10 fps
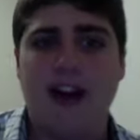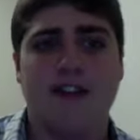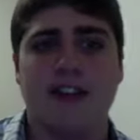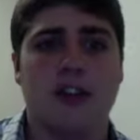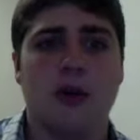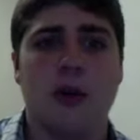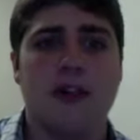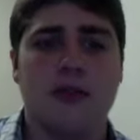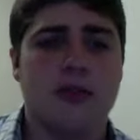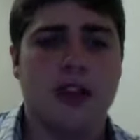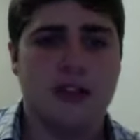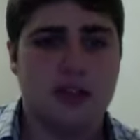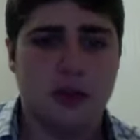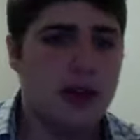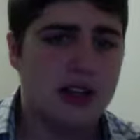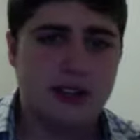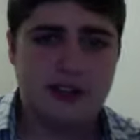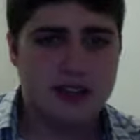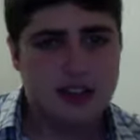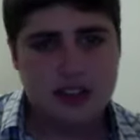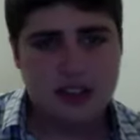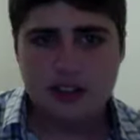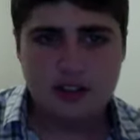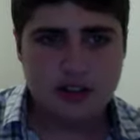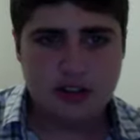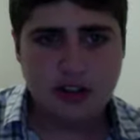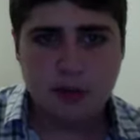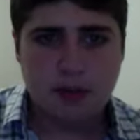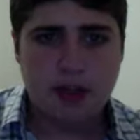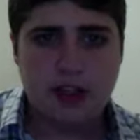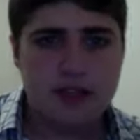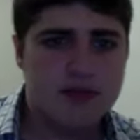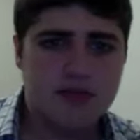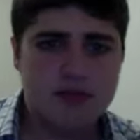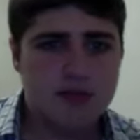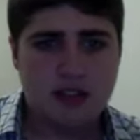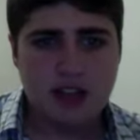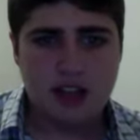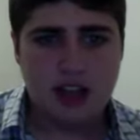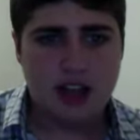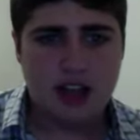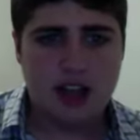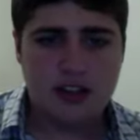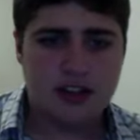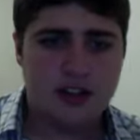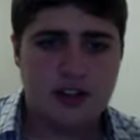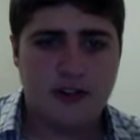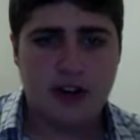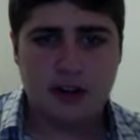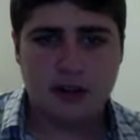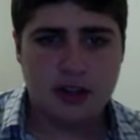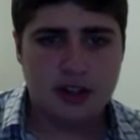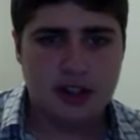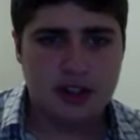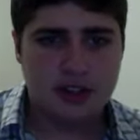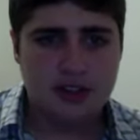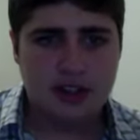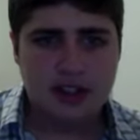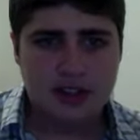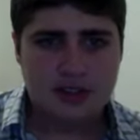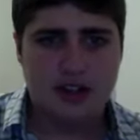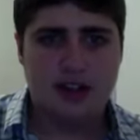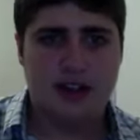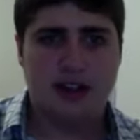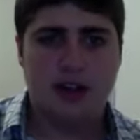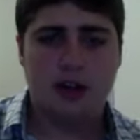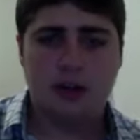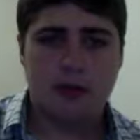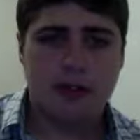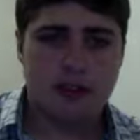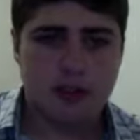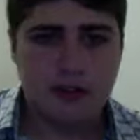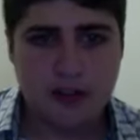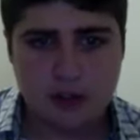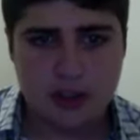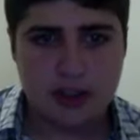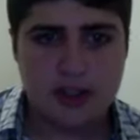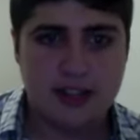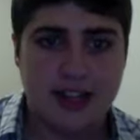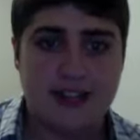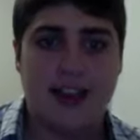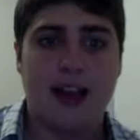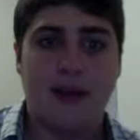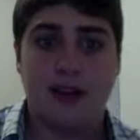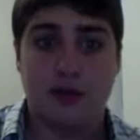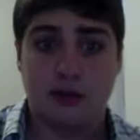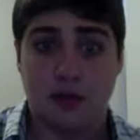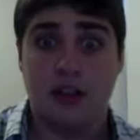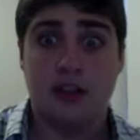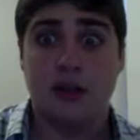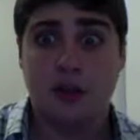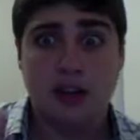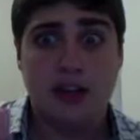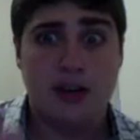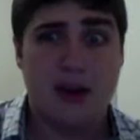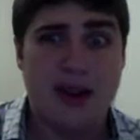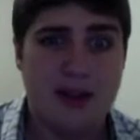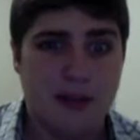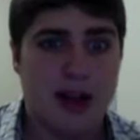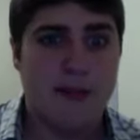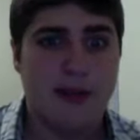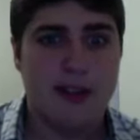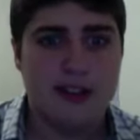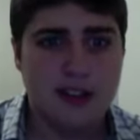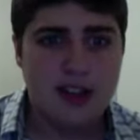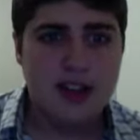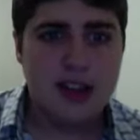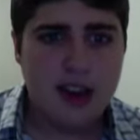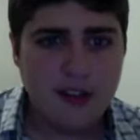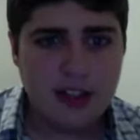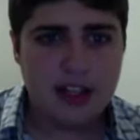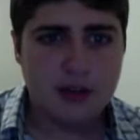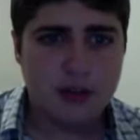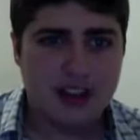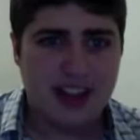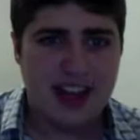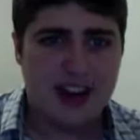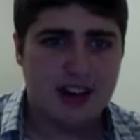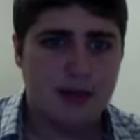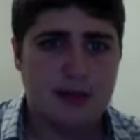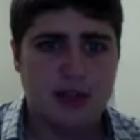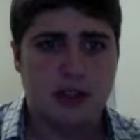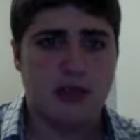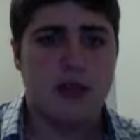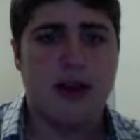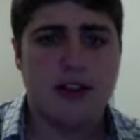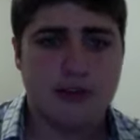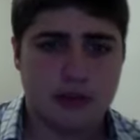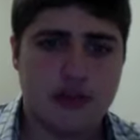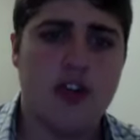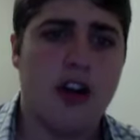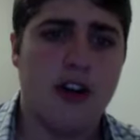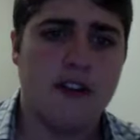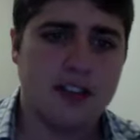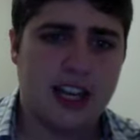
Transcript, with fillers: Um, but let me just go over through these very quickly. Bound for Glory from two thousand twelve. The show was pretty good. Uh, Austin Aries Jeff Hardy was really good. The hardcore, the street fight was really good. That tag match was really good. Really underrated in my opinion.